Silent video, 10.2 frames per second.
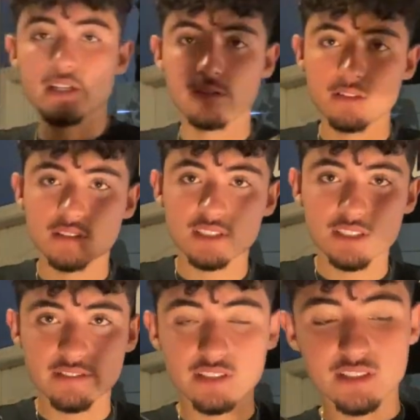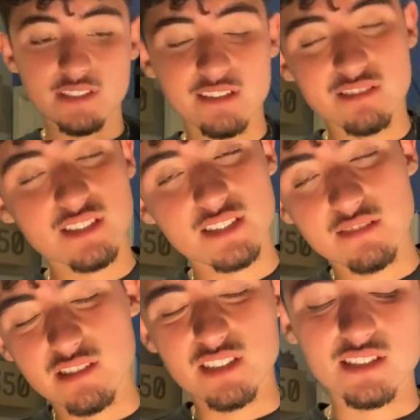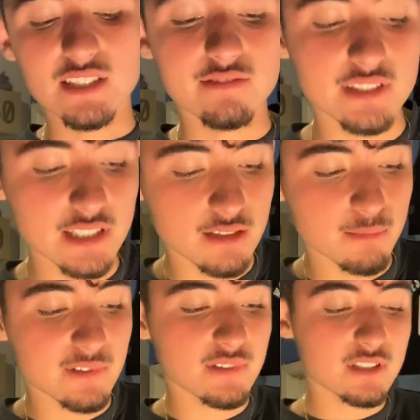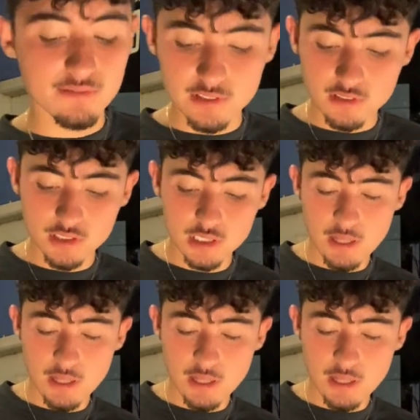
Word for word: Yeah, Wave Runner 700s. I always get 750 confused.